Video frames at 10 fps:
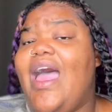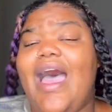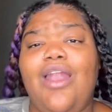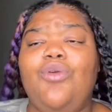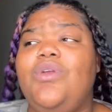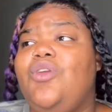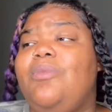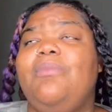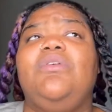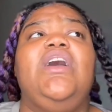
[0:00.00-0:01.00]
I don't really
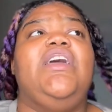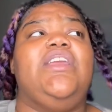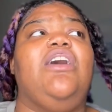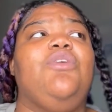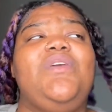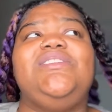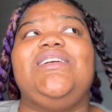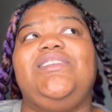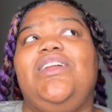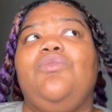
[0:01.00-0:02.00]
remember. Y'all, the reason I
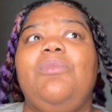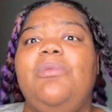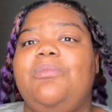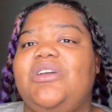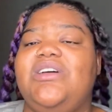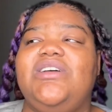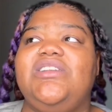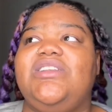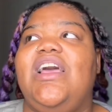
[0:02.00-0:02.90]
say I don't remember because...